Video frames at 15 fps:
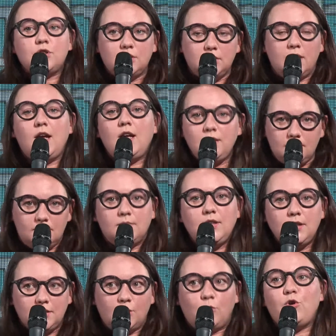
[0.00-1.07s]
It is not
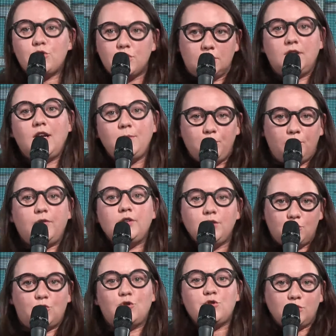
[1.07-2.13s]
that
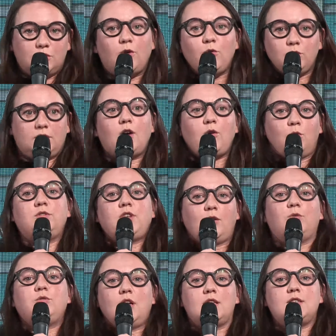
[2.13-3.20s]
stressful, because when you
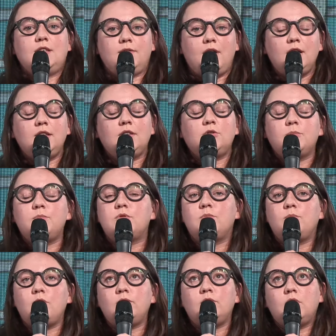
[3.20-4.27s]
have deadlines all the
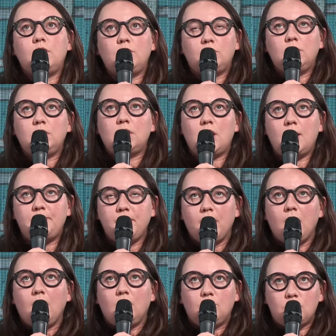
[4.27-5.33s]
time and you have to
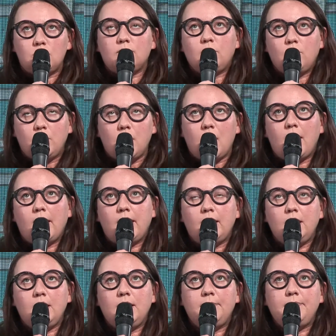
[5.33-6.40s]
keep running every single
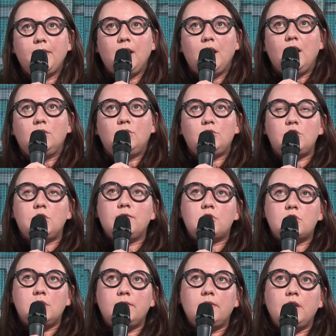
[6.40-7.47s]
day, of course, the person
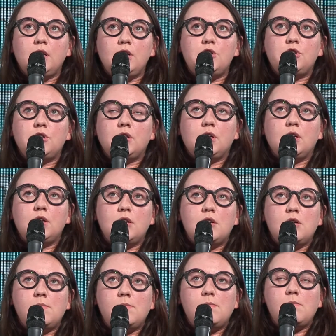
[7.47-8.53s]
will burn out.
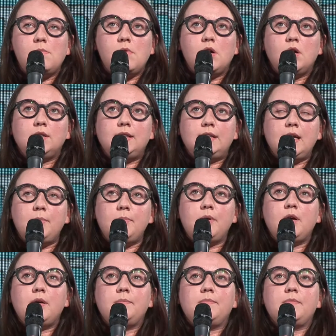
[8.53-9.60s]
And one more
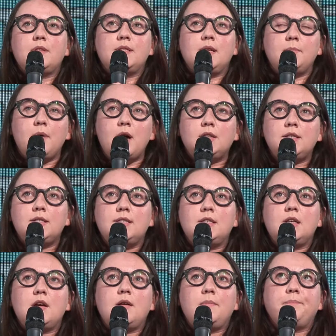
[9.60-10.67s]
important thing
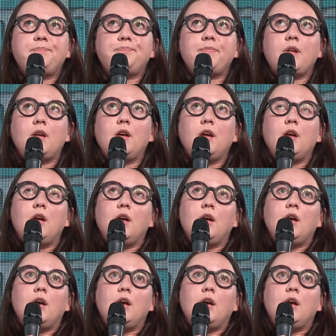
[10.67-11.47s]
is